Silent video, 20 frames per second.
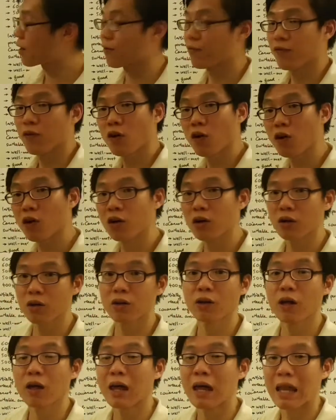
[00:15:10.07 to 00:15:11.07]
are for
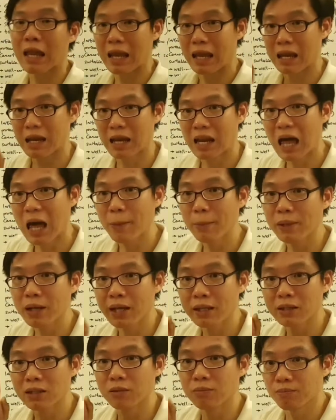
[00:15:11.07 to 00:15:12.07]

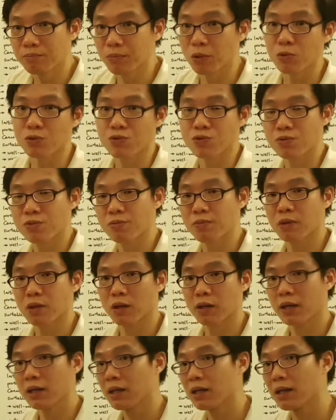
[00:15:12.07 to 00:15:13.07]
laminated bowls,
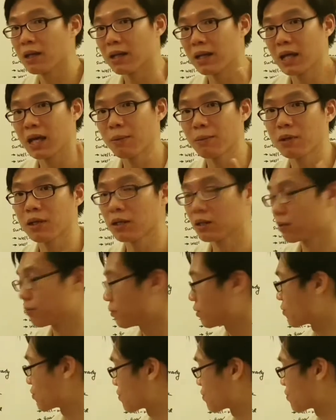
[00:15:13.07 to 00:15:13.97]
okay? Laminated